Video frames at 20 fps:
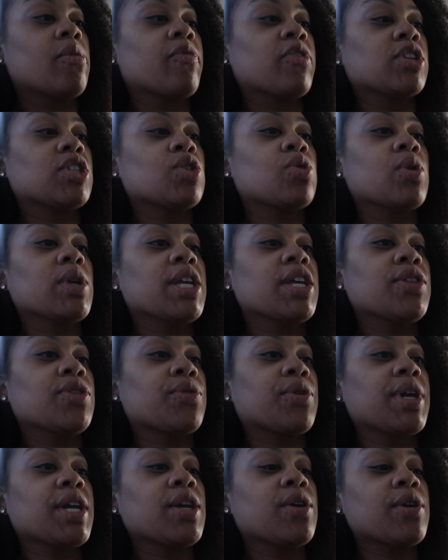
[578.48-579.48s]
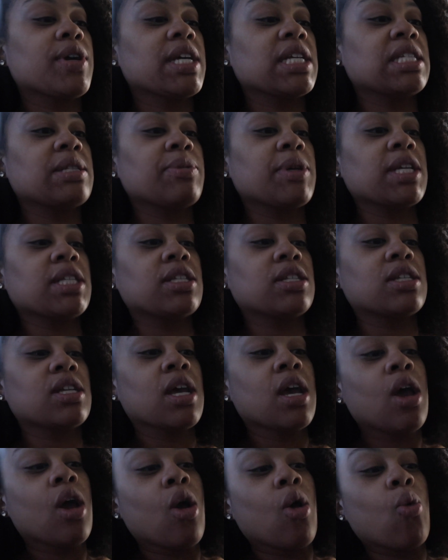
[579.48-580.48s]
for 23 crisps,
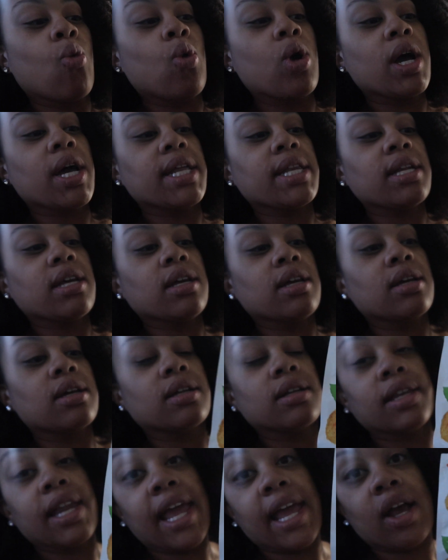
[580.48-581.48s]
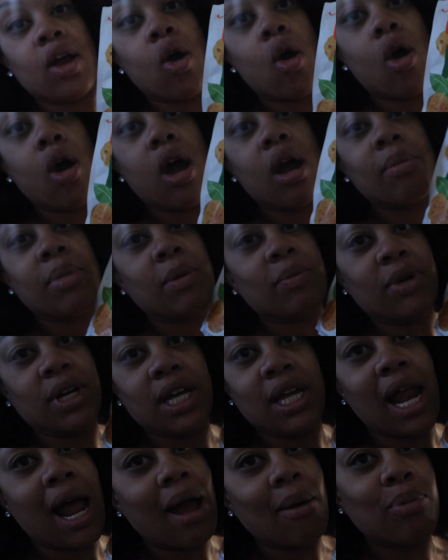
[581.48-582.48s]
it's 1 net carb,
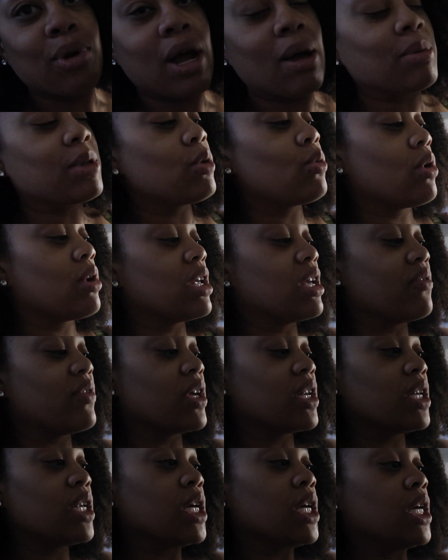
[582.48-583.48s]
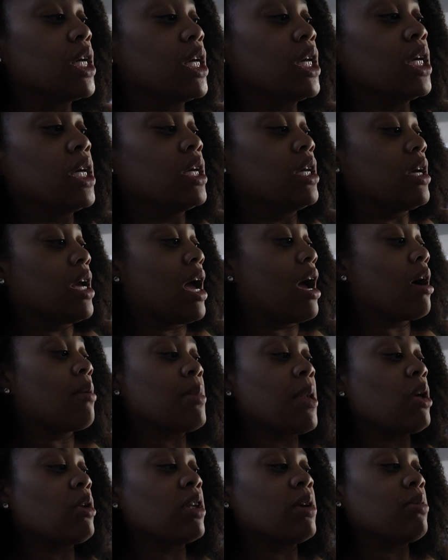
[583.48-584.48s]
but I probably won't even,
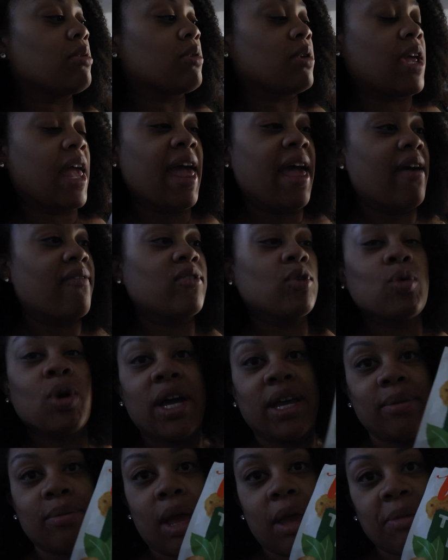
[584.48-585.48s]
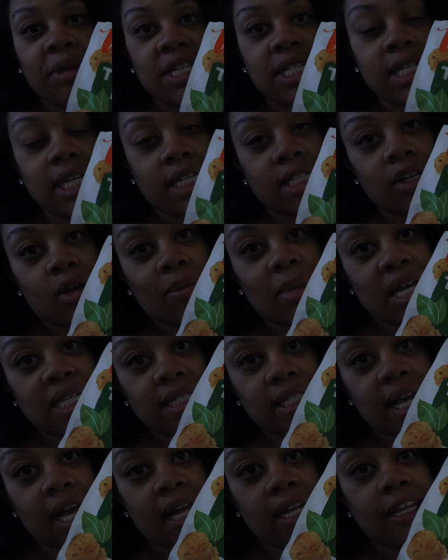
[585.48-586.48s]
I'll only have what, maybe 6 on my
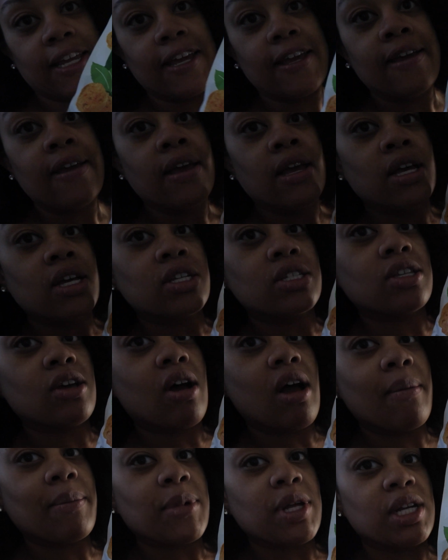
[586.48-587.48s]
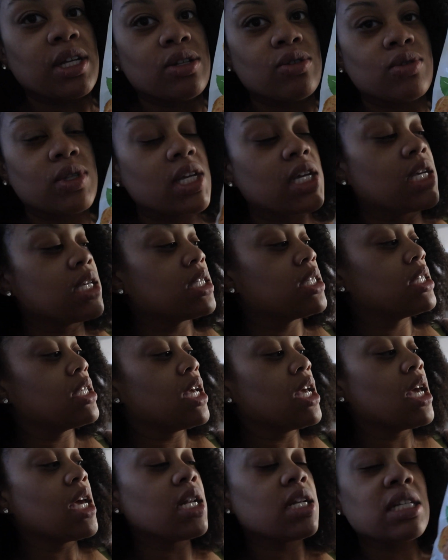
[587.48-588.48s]
salad. So I'm gonna do this
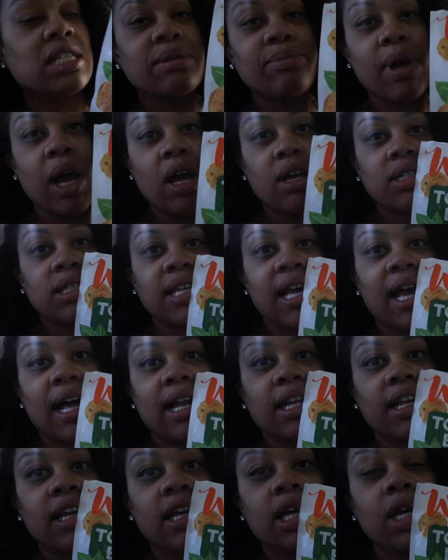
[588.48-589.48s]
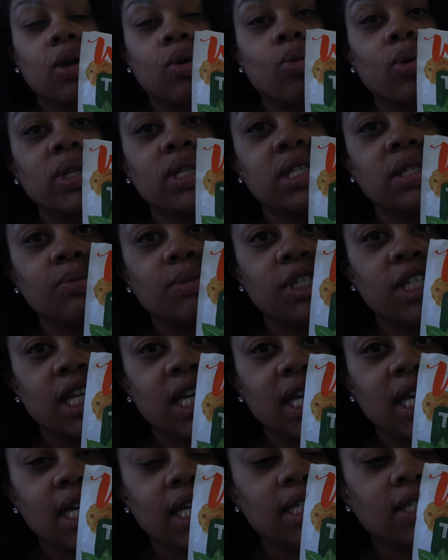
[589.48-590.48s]
in a small salad with some
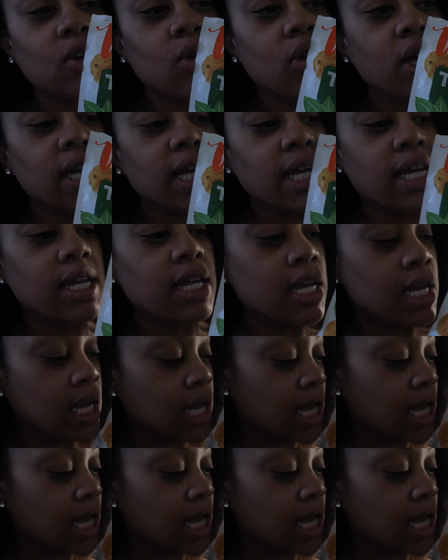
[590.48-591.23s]
cheese on it,